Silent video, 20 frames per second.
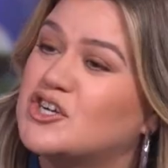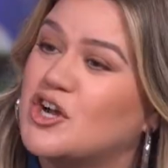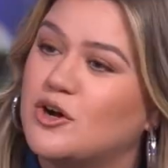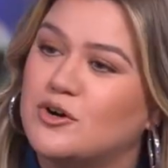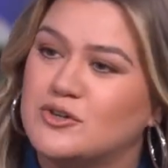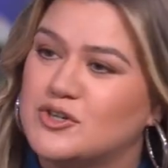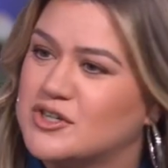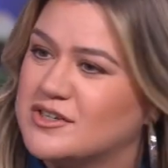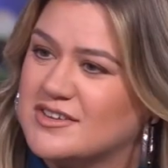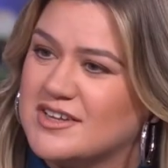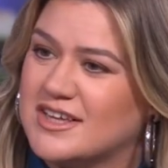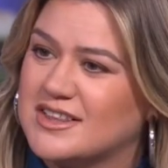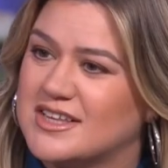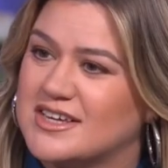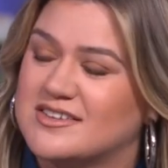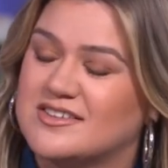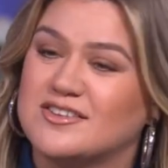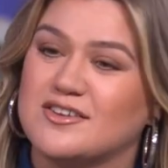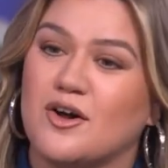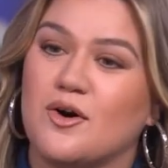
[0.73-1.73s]
a show just like
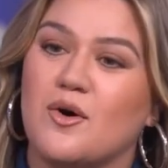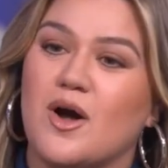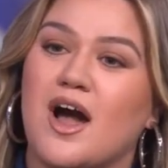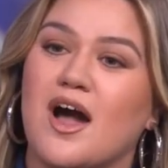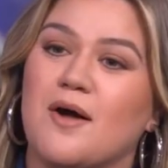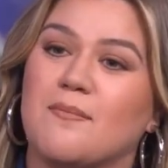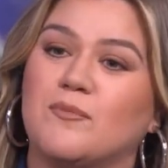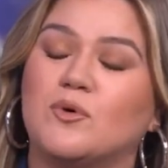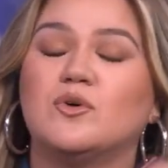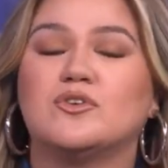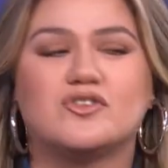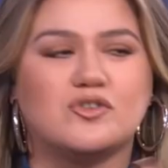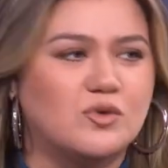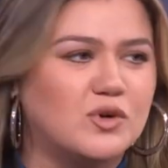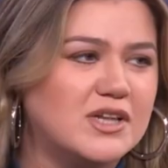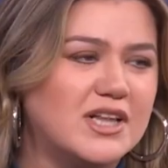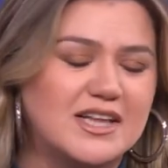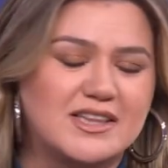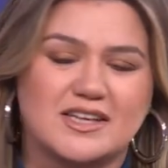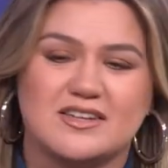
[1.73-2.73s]
this, so um, or sort
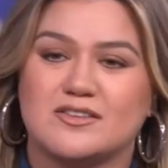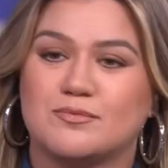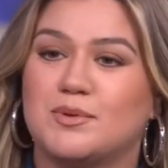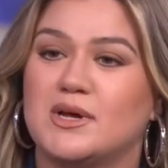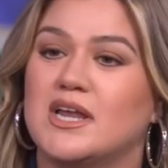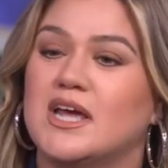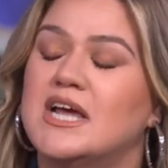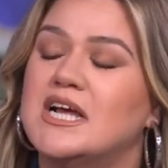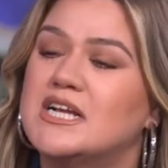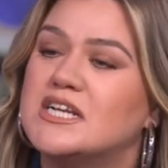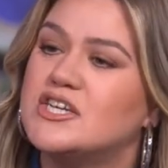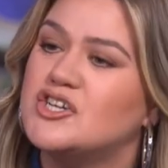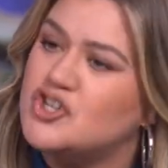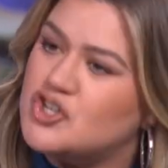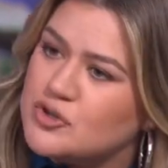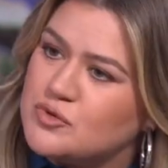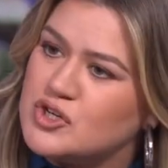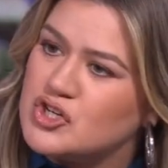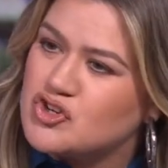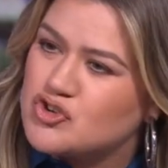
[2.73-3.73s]
of like this. But did
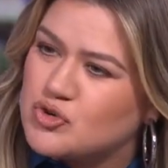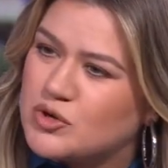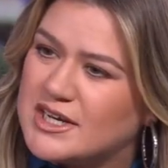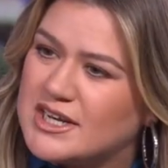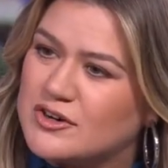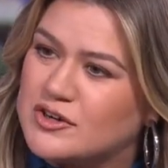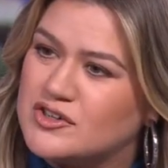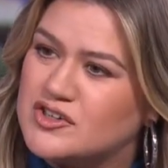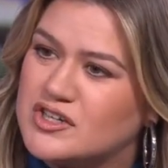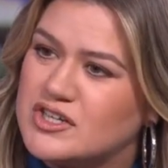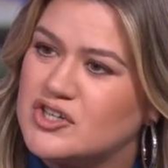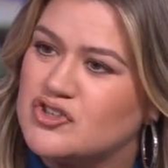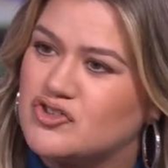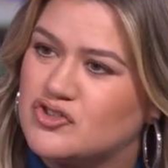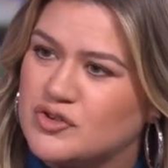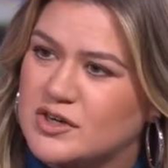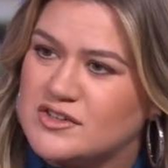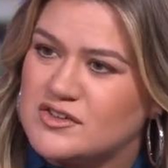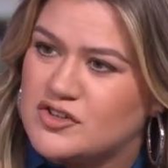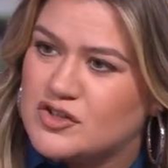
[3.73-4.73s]
you enjoy it, or did it
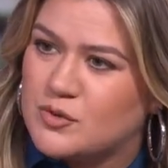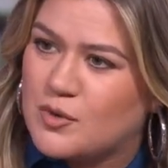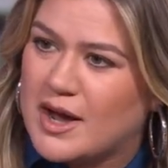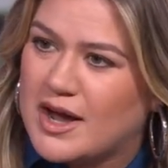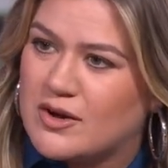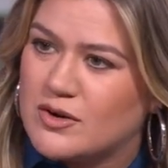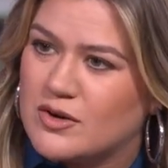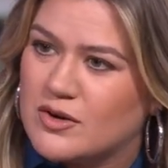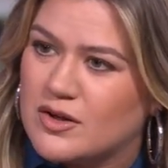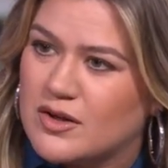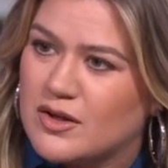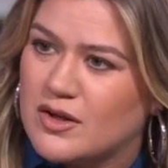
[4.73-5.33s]
stress you out?